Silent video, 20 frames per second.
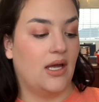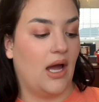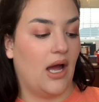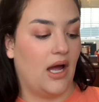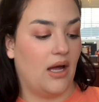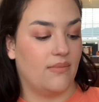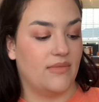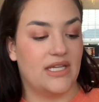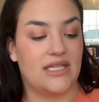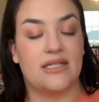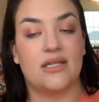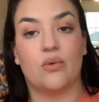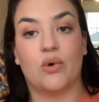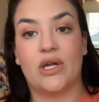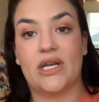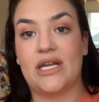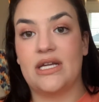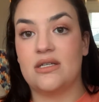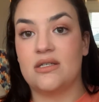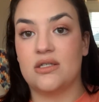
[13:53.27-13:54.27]
This
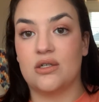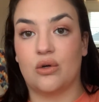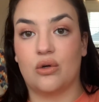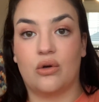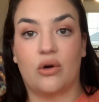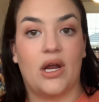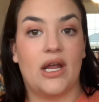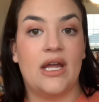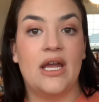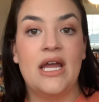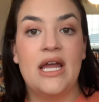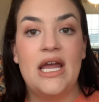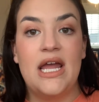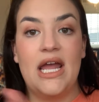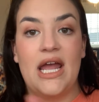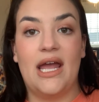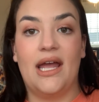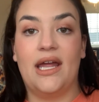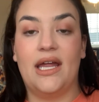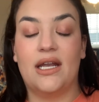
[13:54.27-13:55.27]
one is still great
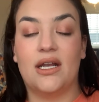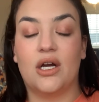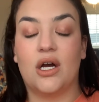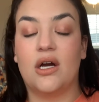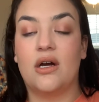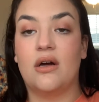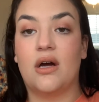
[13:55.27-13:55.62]
and